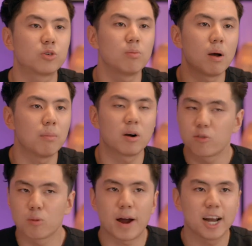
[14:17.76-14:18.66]
remember,
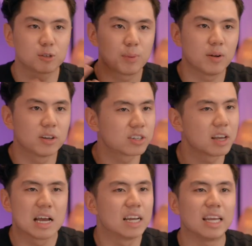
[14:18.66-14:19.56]
from my experience,
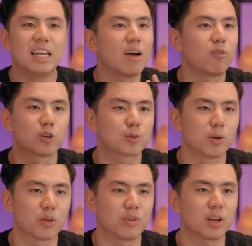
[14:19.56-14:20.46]
they never
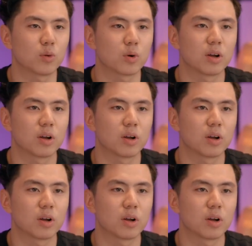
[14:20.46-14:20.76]
respond on TikTok.